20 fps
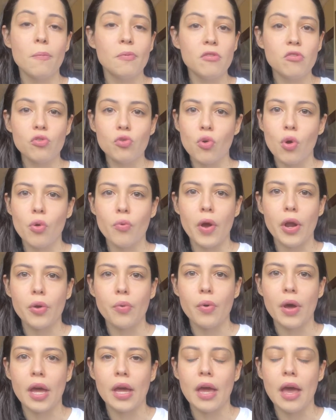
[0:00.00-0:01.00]
the scroll right
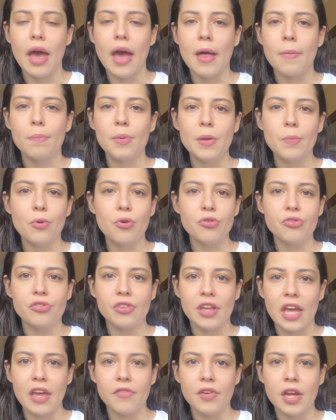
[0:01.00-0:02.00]
away, and people
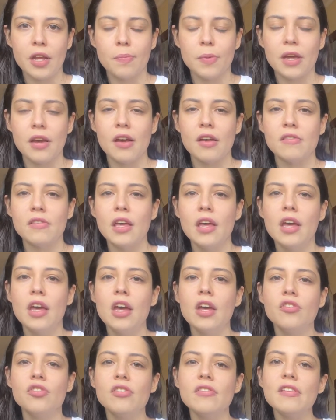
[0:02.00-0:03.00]
save it, because
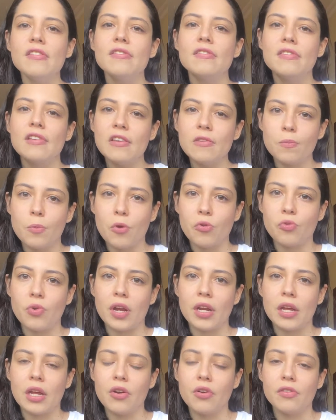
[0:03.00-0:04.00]
just as this post
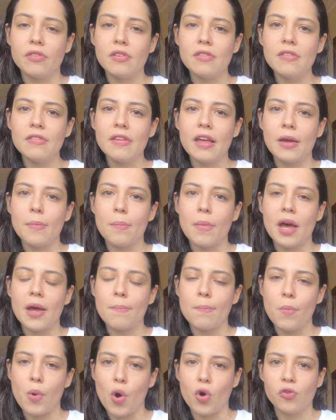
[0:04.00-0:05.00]
right here, this is like my
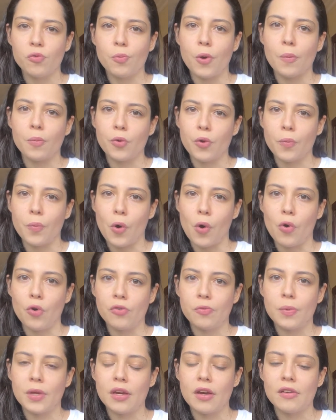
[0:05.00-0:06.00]
most popular
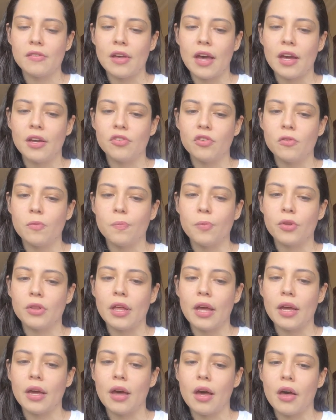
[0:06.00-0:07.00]
post, because I just put
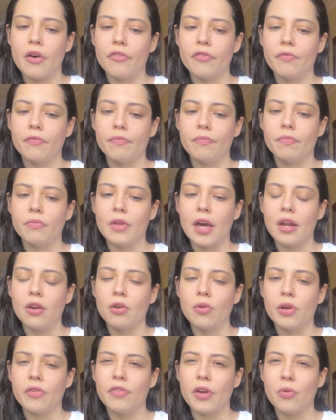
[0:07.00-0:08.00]
like I
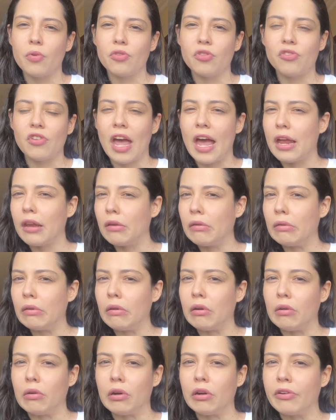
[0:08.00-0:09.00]
don't know if it was 10
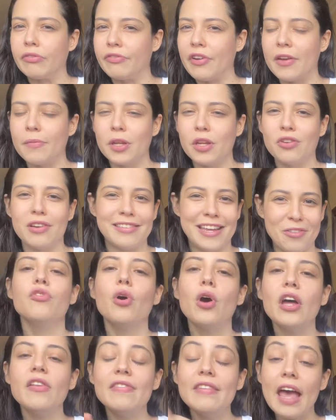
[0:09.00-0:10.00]
or 5 minutes,
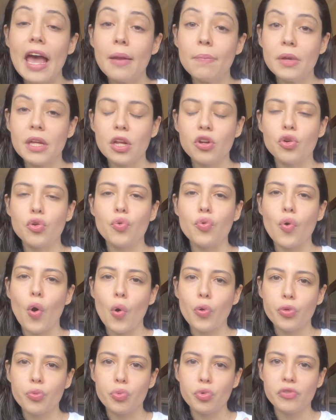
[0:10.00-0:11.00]
so a 10-minute
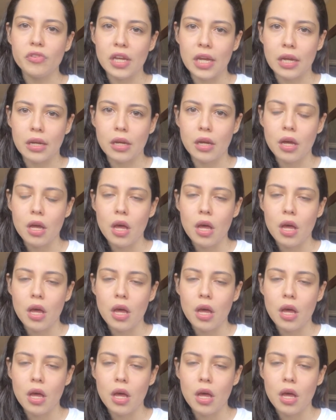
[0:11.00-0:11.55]
growth routine,